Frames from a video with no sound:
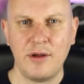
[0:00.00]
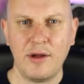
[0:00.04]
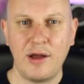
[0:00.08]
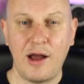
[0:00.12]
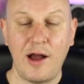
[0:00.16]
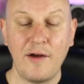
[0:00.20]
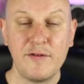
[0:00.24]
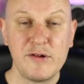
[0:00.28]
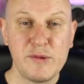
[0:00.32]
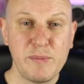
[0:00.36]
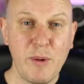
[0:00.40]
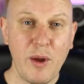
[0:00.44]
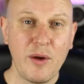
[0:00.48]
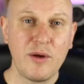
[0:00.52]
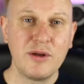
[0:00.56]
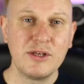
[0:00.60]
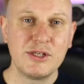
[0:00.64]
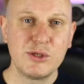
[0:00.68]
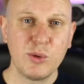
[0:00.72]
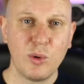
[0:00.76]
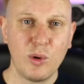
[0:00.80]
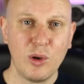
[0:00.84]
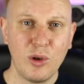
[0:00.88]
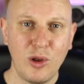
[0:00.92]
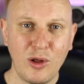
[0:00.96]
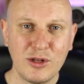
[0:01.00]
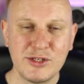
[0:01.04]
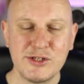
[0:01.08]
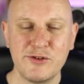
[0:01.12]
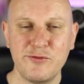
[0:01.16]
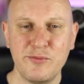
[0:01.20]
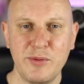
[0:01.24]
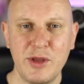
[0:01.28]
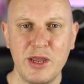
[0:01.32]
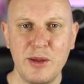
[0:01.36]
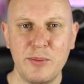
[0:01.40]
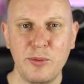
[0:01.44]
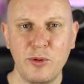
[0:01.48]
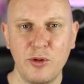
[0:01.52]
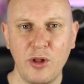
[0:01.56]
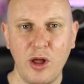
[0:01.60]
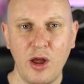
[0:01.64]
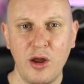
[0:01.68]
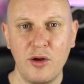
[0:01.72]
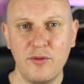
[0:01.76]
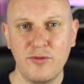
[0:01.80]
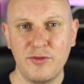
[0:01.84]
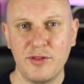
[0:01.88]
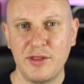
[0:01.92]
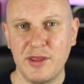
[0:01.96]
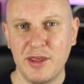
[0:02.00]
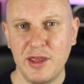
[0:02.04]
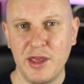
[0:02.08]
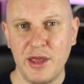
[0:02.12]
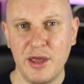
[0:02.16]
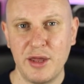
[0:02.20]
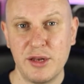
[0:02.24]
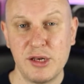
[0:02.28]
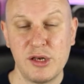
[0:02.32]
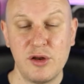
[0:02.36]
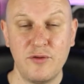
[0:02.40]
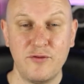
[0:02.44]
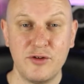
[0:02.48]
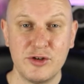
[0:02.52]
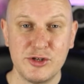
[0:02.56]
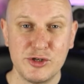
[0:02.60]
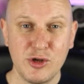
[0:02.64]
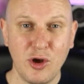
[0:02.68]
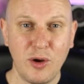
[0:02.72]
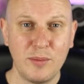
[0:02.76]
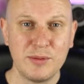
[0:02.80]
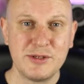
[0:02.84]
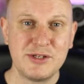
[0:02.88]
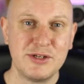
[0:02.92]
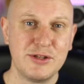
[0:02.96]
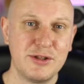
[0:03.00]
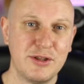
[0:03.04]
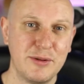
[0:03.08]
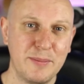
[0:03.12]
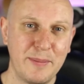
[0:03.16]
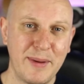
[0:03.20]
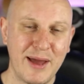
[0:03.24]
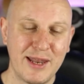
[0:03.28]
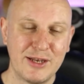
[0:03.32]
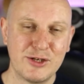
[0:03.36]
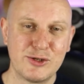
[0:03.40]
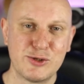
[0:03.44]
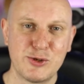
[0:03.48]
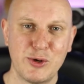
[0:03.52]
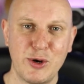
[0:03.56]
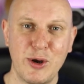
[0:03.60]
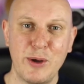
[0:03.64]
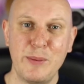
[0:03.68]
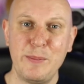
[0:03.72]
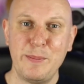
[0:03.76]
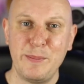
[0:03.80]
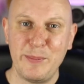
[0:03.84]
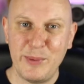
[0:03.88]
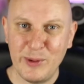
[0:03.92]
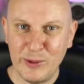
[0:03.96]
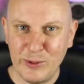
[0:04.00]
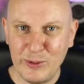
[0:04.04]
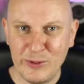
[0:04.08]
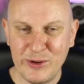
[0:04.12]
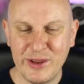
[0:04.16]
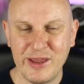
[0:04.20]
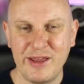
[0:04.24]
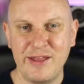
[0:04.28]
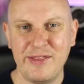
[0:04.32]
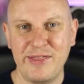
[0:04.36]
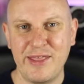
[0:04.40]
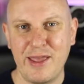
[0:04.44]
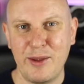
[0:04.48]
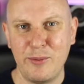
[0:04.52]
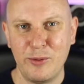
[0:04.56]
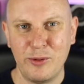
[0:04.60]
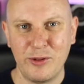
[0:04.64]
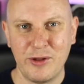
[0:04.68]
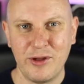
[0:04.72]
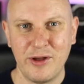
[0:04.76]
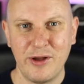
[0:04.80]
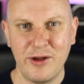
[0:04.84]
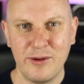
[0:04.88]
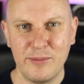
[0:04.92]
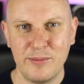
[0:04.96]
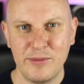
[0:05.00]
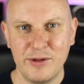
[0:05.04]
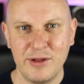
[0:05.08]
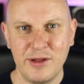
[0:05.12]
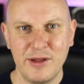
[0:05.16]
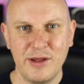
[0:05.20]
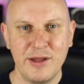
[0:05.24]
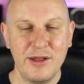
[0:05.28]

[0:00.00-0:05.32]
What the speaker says: I've spoken to a lot of people over the years who've adopted the mantra, build it and they will come.